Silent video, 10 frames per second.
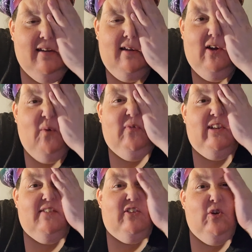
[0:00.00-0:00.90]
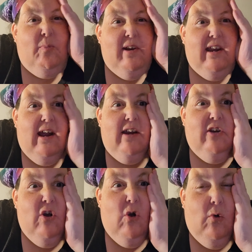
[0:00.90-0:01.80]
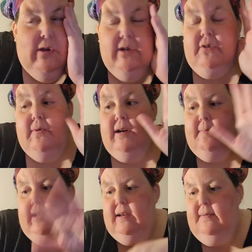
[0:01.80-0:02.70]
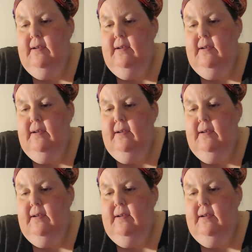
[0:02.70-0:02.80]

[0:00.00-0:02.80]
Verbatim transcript: Hopefully it's nobody I know, you know what I mean?